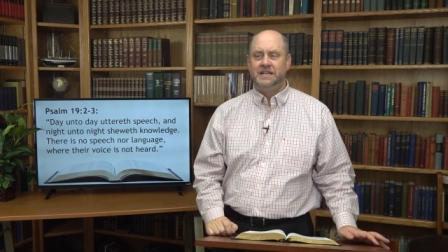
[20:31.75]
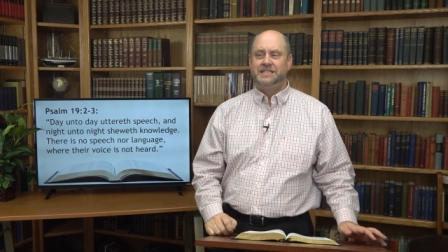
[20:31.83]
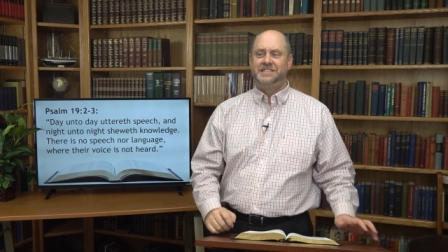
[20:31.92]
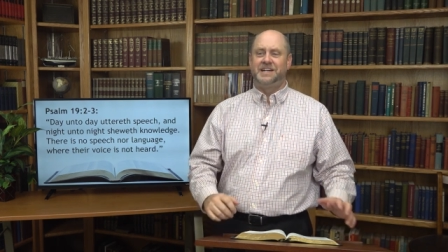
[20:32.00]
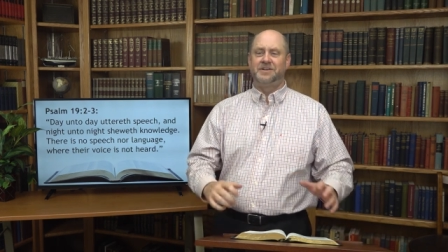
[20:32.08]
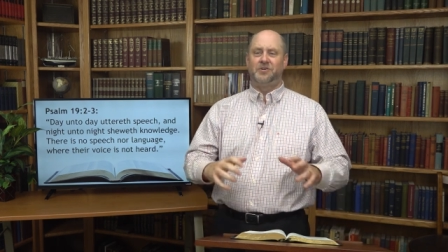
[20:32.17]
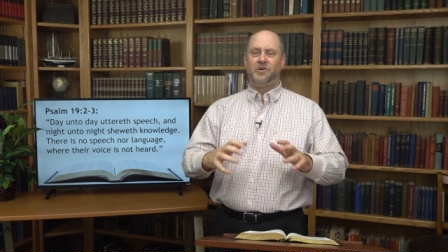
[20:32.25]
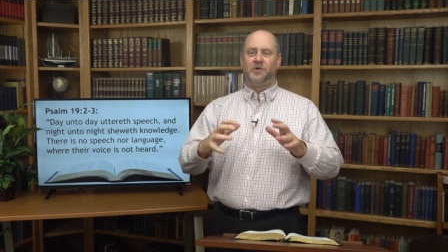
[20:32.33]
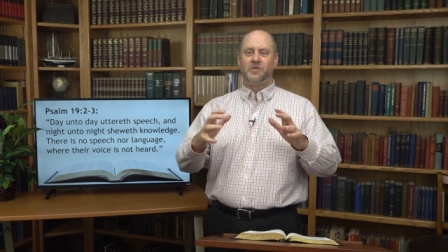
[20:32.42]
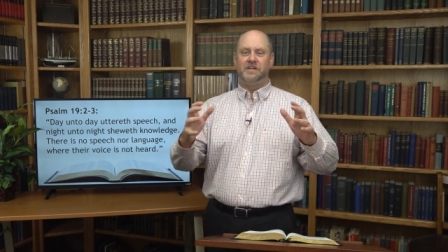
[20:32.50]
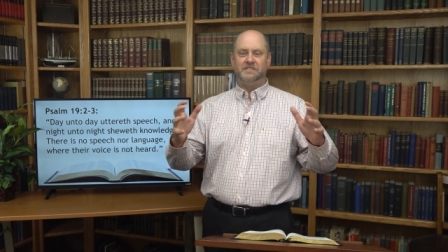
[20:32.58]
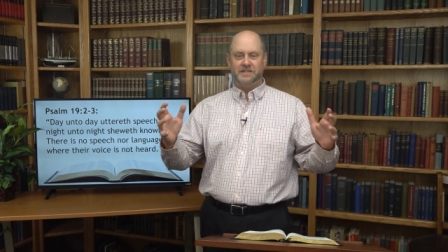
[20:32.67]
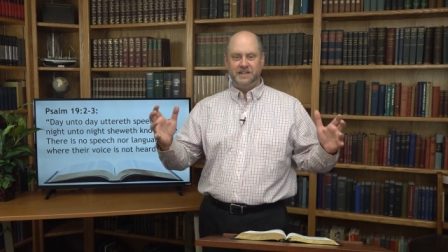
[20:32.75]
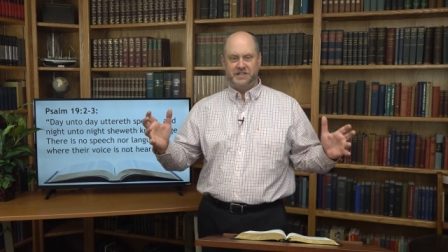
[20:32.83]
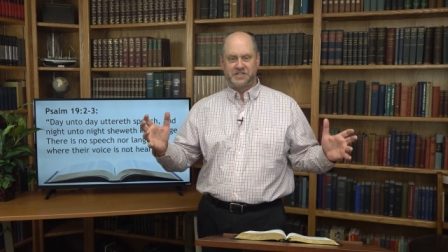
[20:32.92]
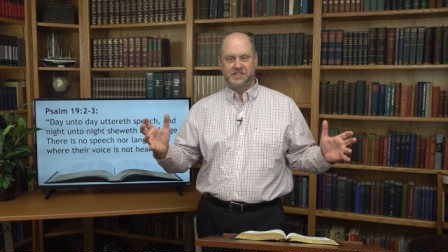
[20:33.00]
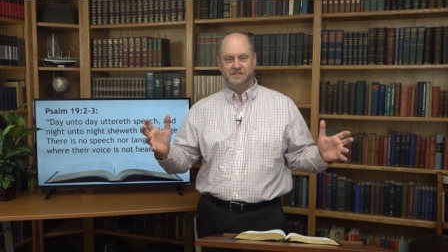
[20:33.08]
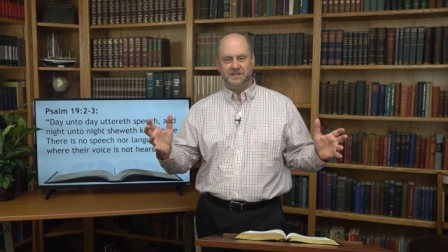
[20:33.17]
General
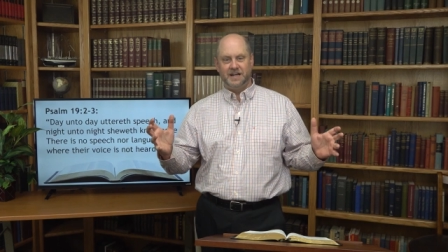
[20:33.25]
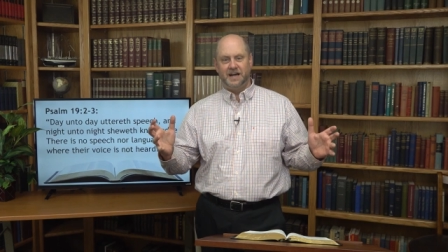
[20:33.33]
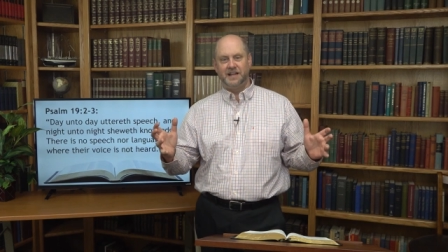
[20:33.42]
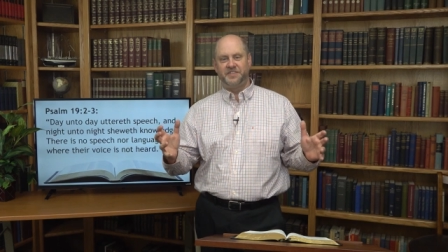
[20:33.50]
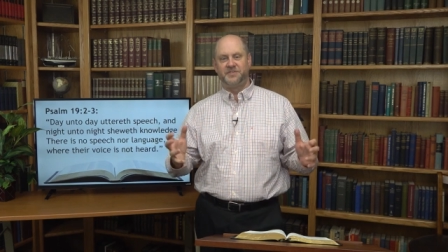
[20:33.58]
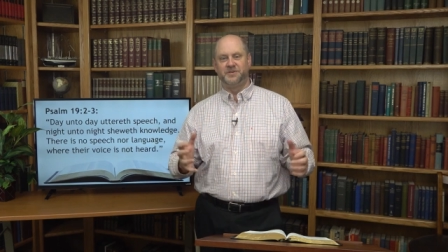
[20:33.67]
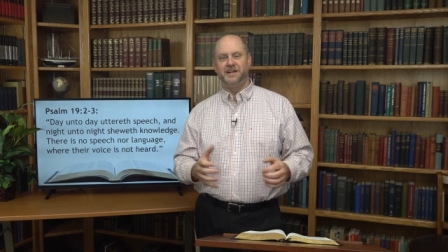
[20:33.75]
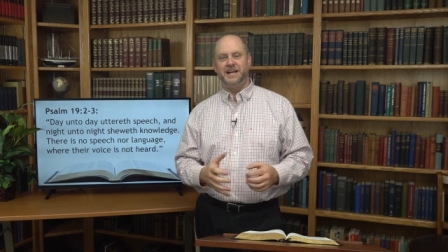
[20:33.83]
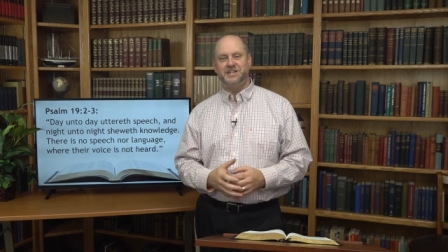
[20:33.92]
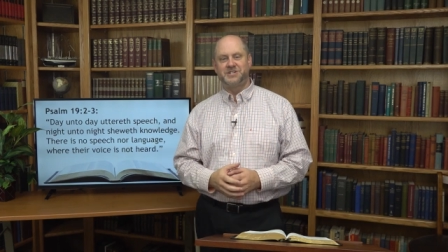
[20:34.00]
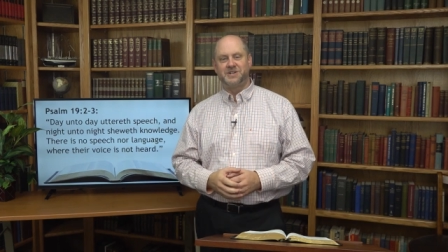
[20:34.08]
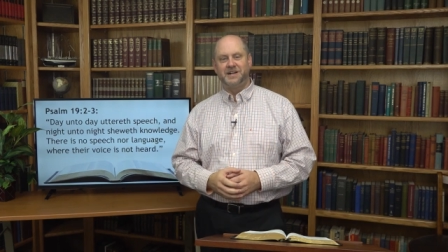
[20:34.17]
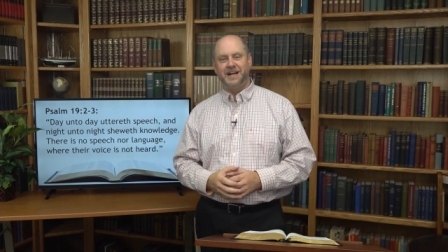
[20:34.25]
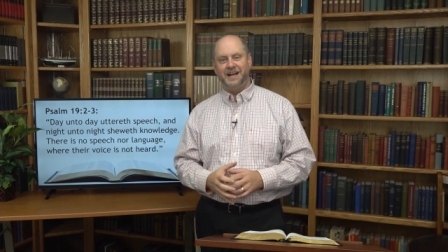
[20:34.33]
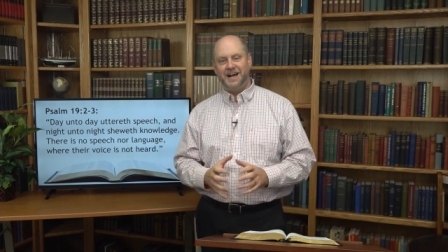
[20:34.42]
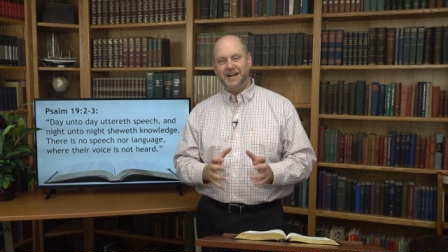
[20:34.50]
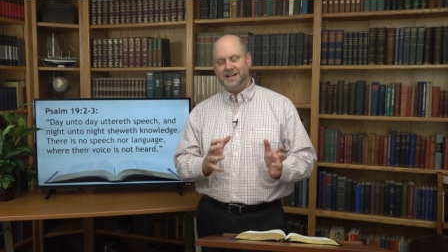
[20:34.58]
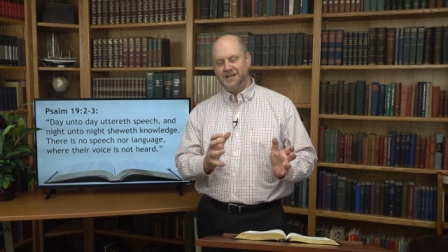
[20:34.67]
revelation of God through nature
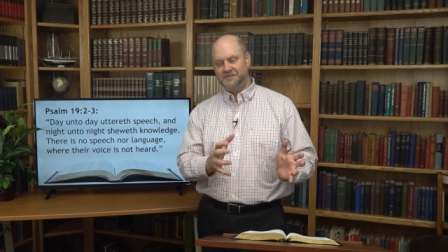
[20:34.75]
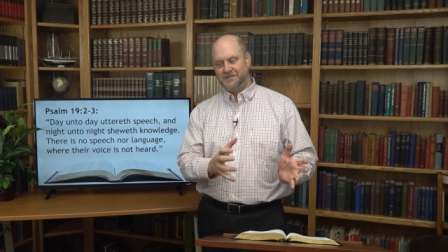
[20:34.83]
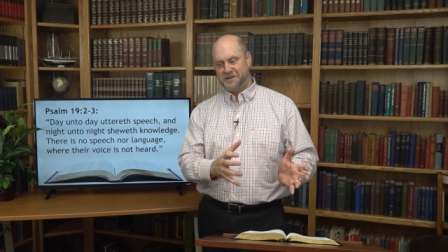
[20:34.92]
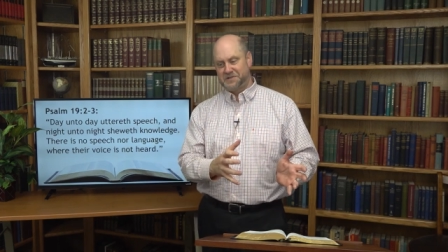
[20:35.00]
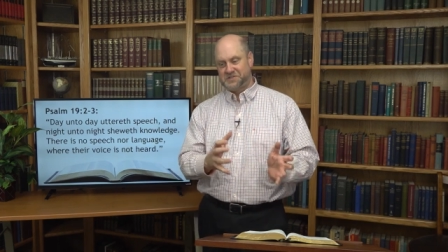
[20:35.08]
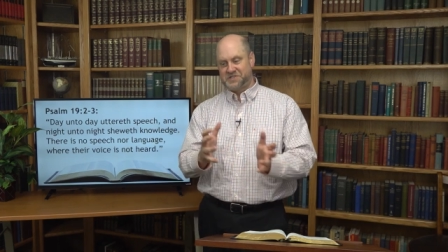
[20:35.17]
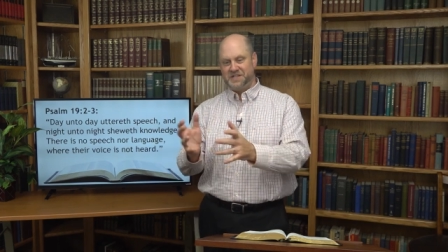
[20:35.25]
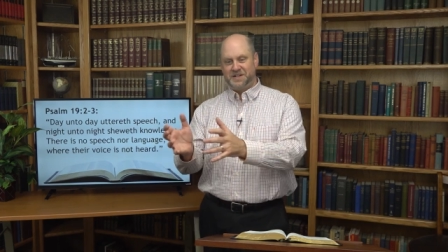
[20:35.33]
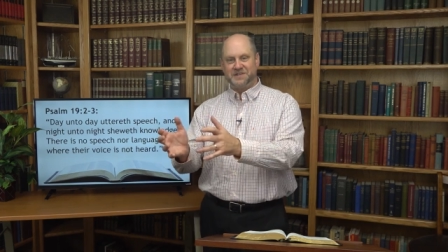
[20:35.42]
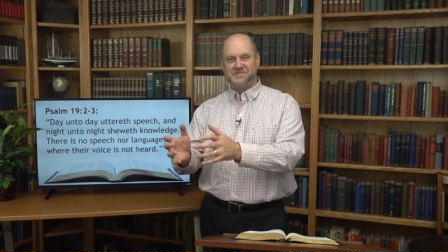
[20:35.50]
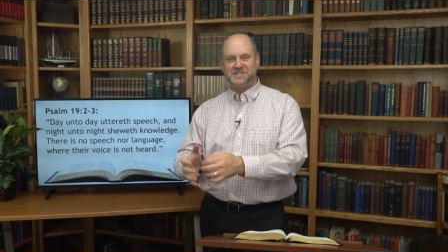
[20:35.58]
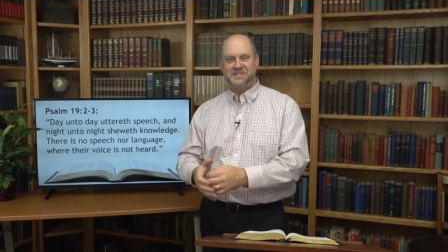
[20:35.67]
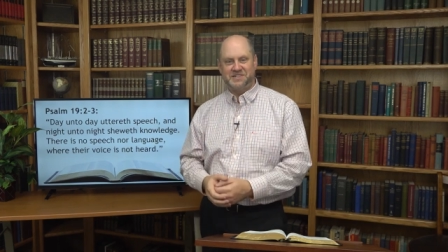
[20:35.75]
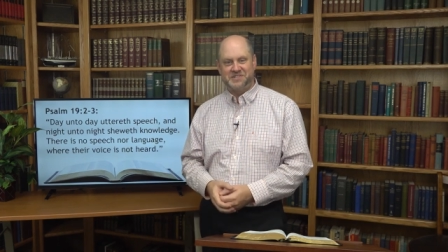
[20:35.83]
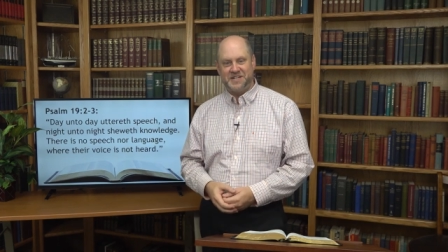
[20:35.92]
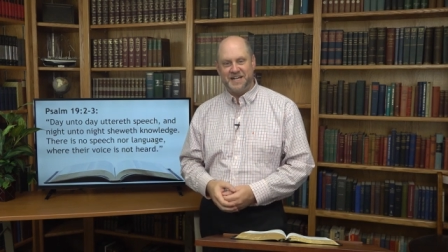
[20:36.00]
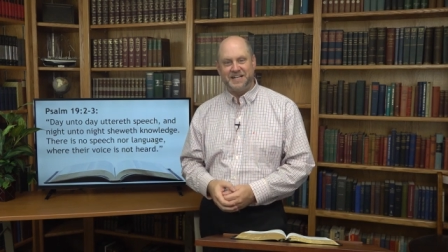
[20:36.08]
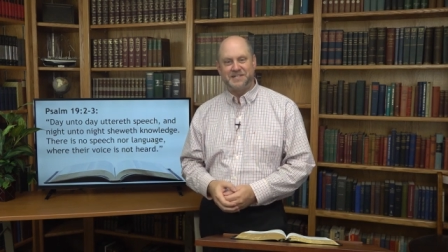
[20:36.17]
cannot convert sinners into
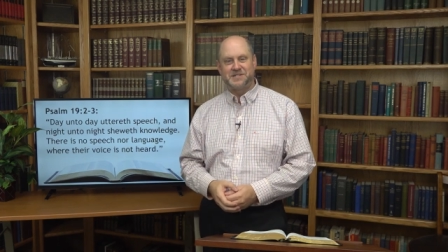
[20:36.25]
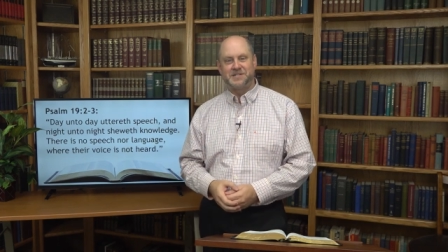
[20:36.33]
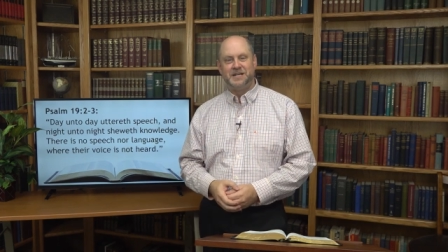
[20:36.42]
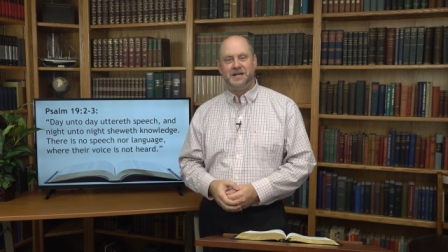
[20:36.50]
saints,